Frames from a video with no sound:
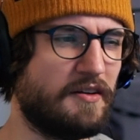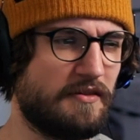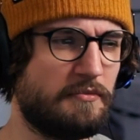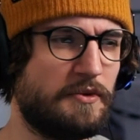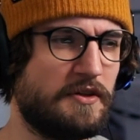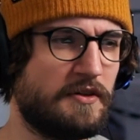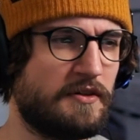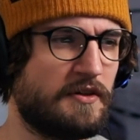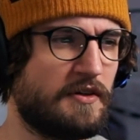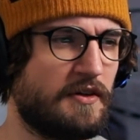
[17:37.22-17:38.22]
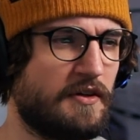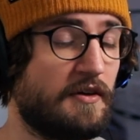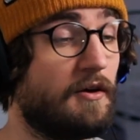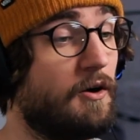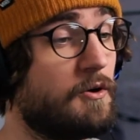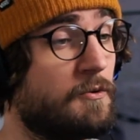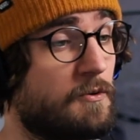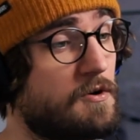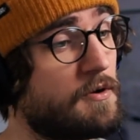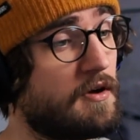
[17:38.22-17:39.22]
doesn't mean... Oh,
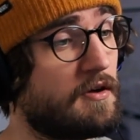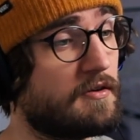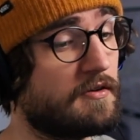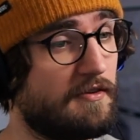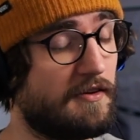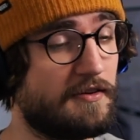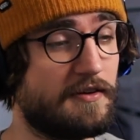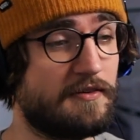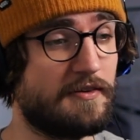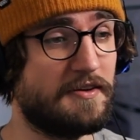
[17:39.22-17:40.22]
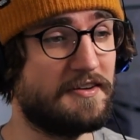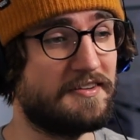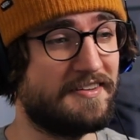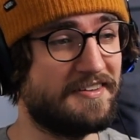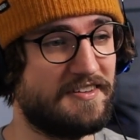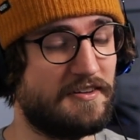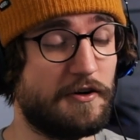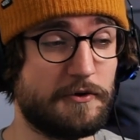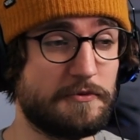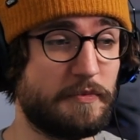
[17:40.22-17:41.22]
okay. And that's the end.
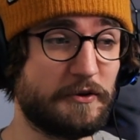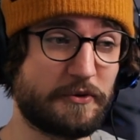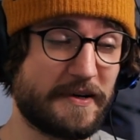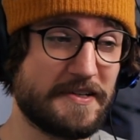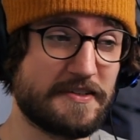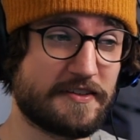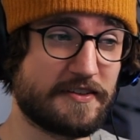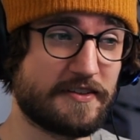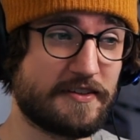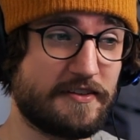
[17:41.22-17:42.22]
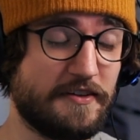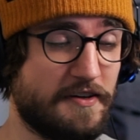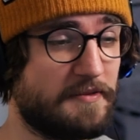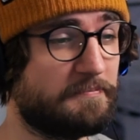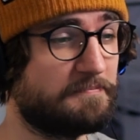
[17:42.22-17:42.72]
Oh, post-credits? Yeah.